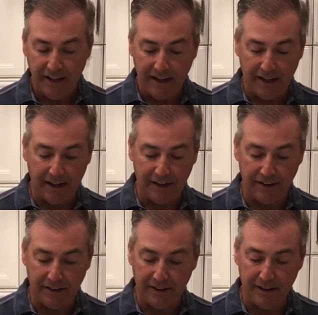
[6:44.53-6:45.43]
And
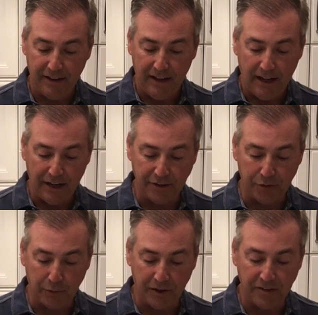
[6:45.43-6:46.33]
I
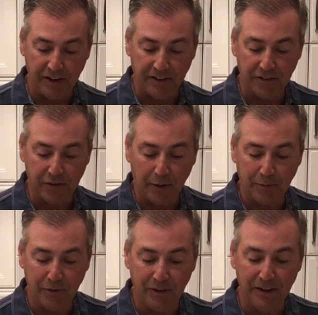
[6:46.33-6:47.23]
just want to take this
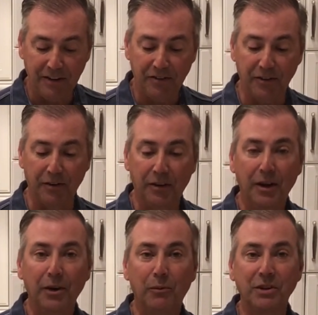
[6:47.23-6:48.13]
opportunity to
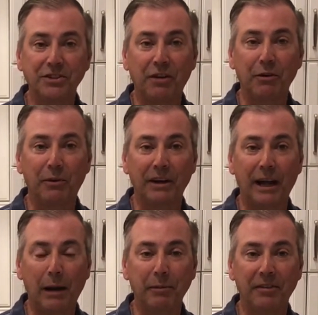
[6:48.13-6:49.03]
wish everyone a
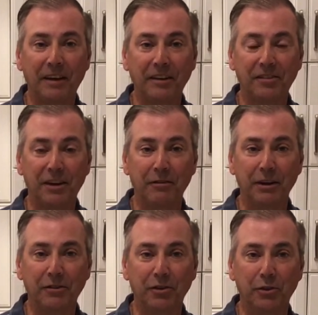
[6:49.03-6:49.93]
happy
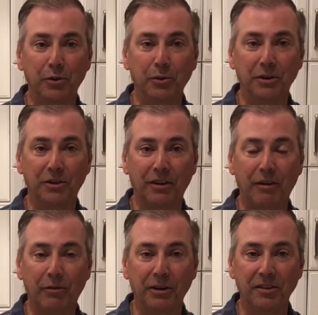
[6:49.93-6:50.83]
Thanksgiving, to you and your
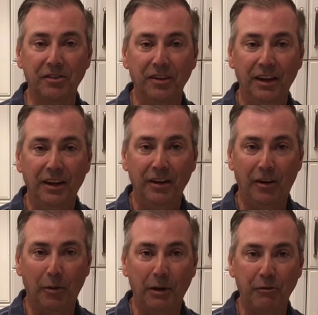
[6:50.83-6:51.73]
loved ones,
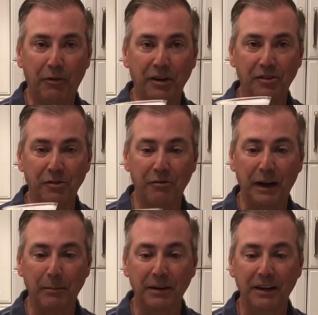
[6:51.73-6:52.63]
all my friends and
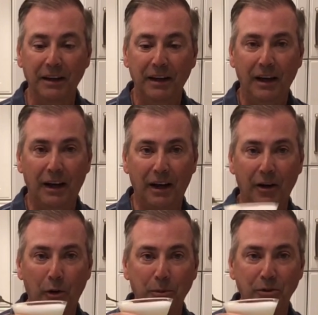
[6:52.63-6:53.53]
family. I
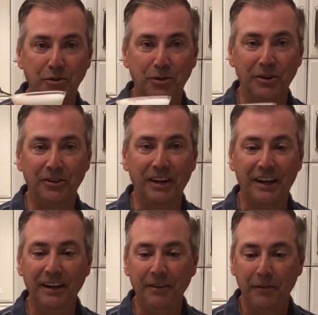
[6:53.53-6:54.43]
hope you enjoy your day.